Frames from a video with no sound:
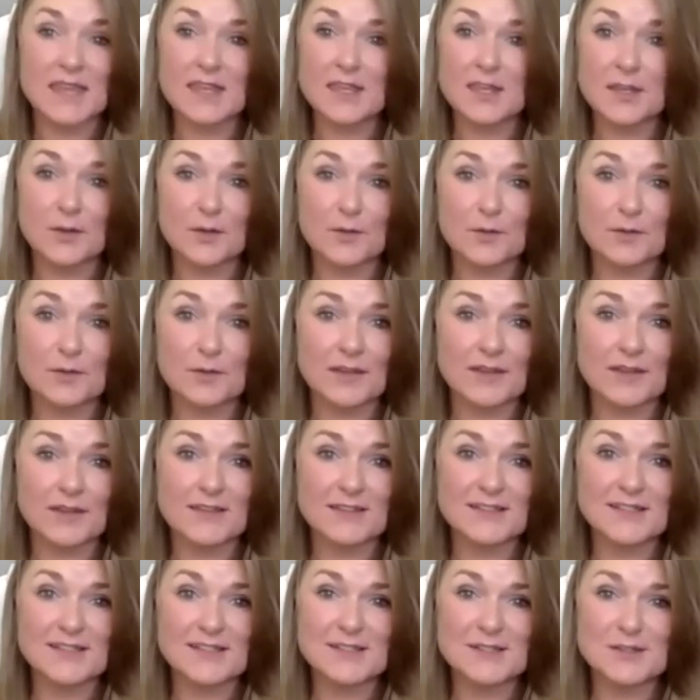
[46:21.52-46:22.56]
you. Like, this
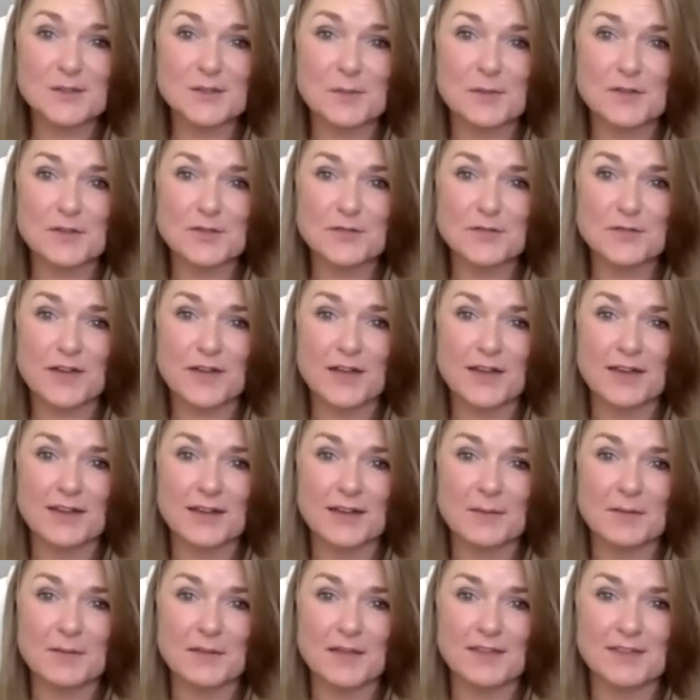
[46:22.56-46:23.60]
is so much fun. I'm
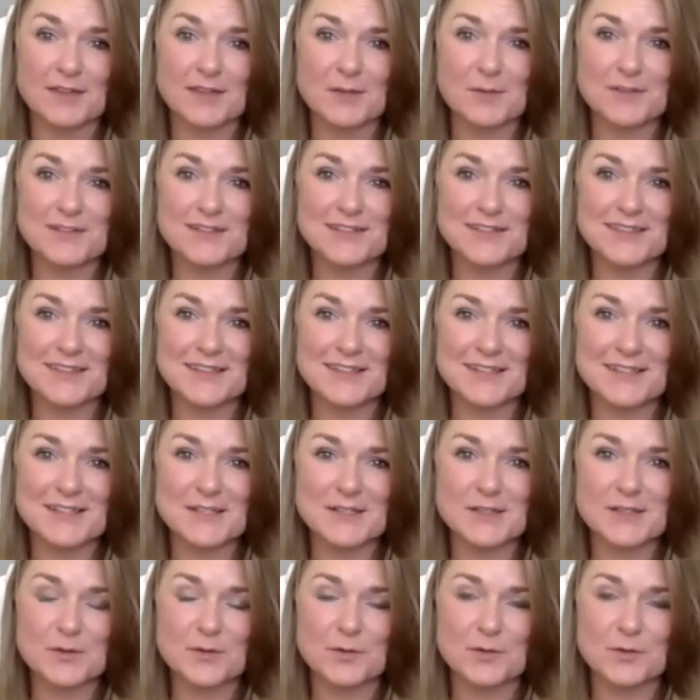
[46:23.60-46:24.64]
glad that we did this as
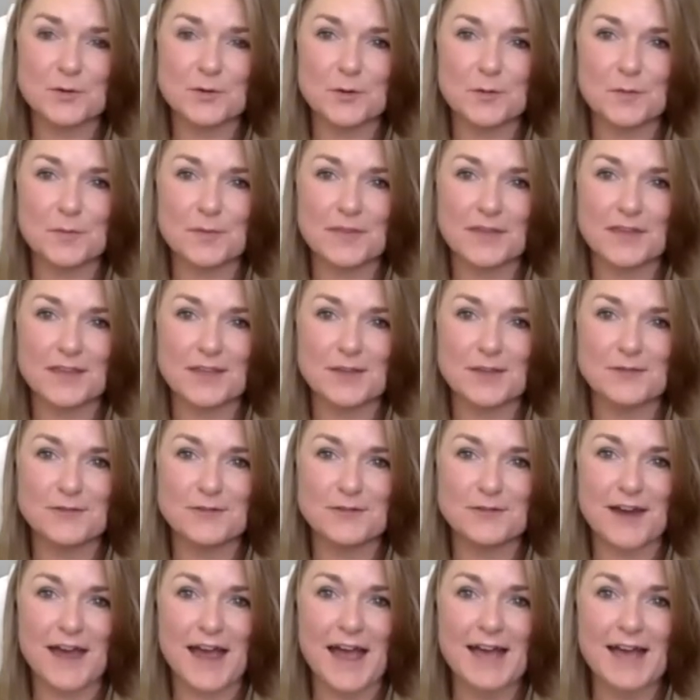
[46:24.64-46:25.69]
a group. Thank you
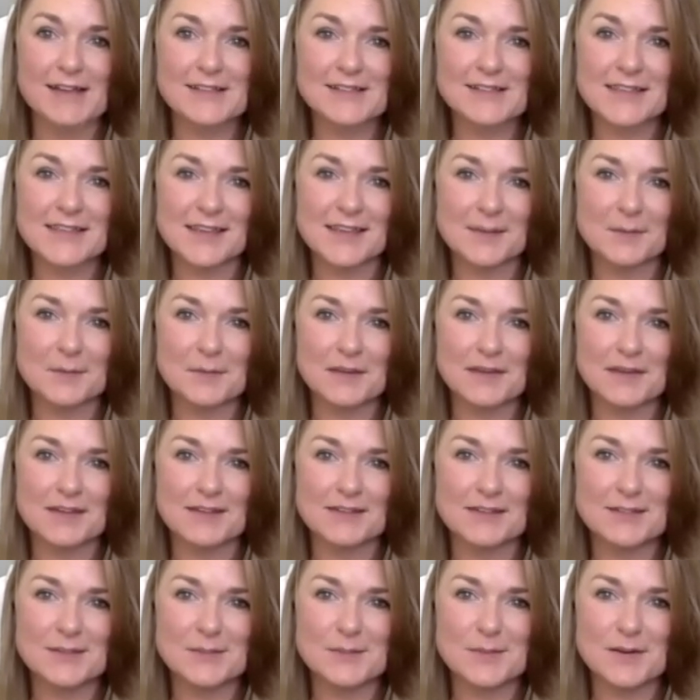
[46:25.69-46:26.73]
for asking me
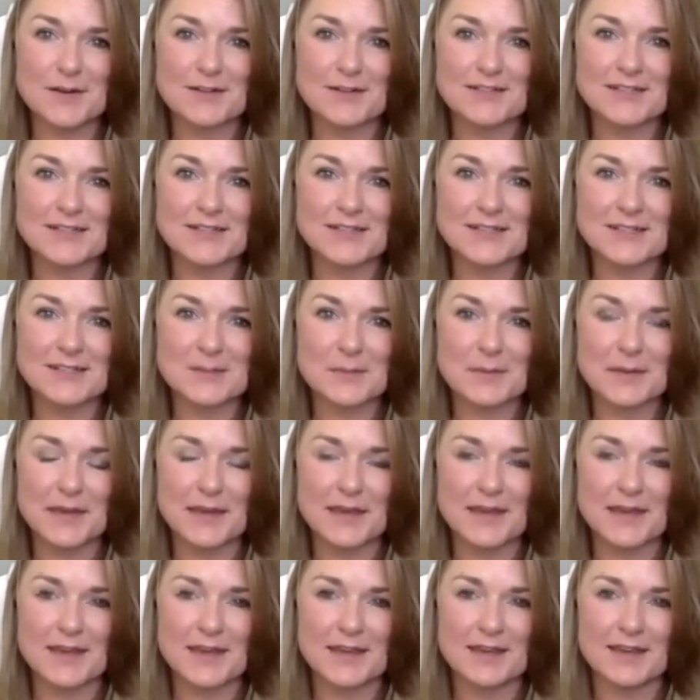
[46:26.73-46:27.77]
to
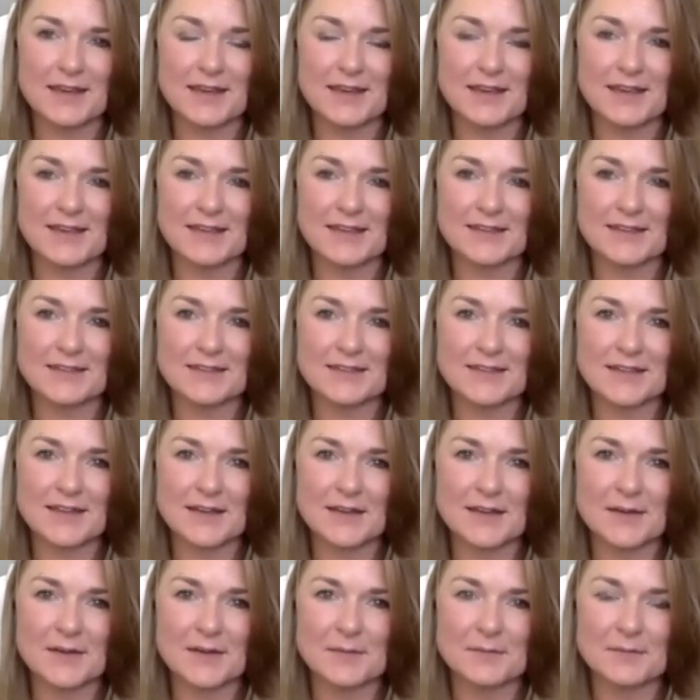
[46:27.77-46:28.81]
participate. And
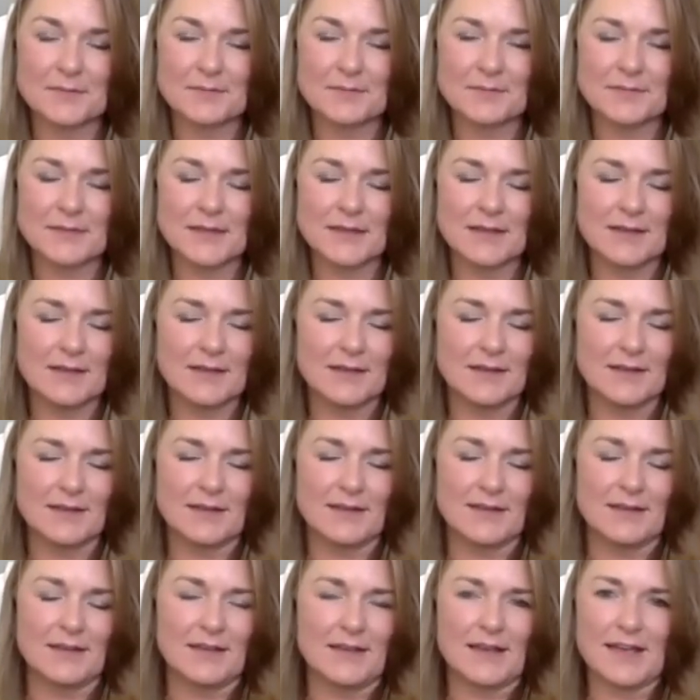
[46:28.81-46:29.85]

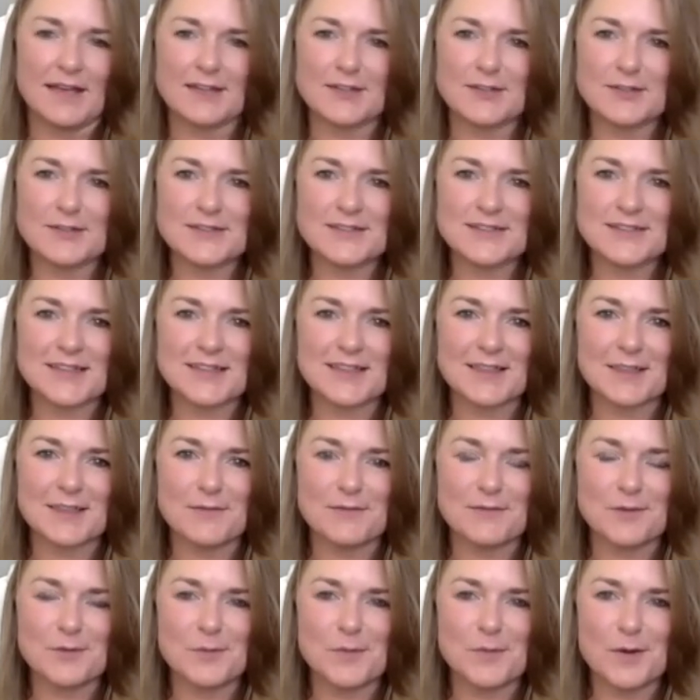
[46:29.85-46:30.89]
I love
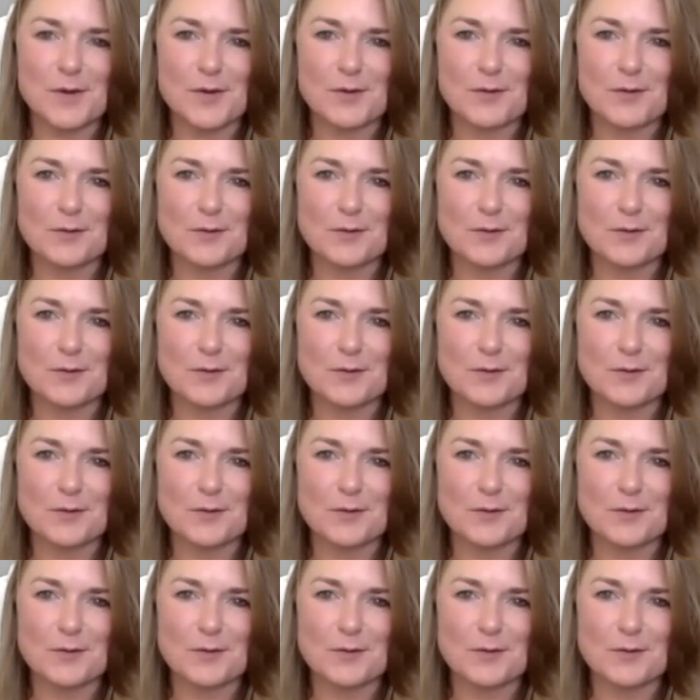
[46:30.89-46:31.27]
you both.